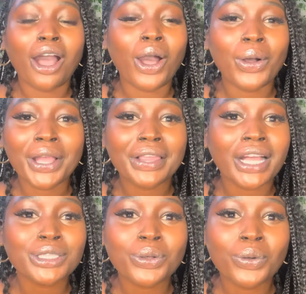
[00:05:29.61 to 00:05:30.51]
oh, okay,
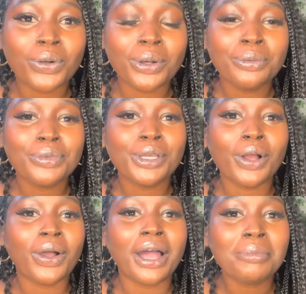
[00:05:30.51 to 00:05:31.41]
that's cool, you
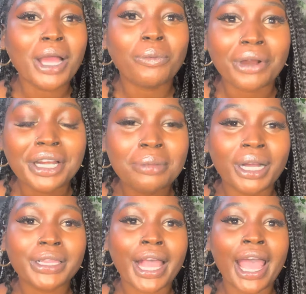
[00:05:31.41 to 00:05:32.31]
know, I'm not worried
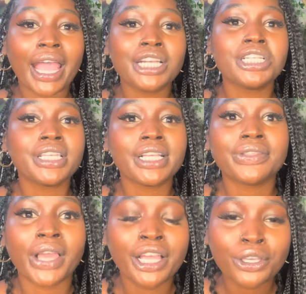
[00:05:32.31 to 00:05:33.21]
about that, and she says
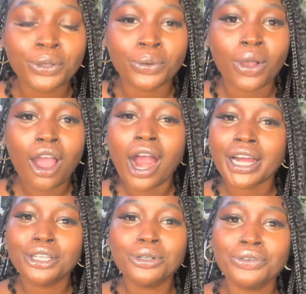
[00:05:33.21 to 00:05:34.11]
thank you,
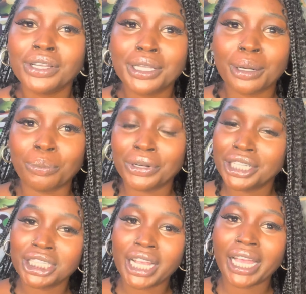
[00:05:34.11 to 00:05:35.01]
are you feeling
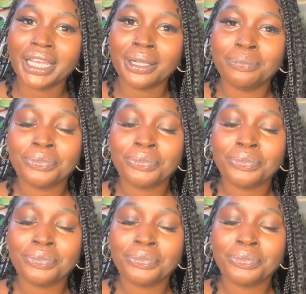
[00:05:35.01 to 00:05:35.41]
appreciated?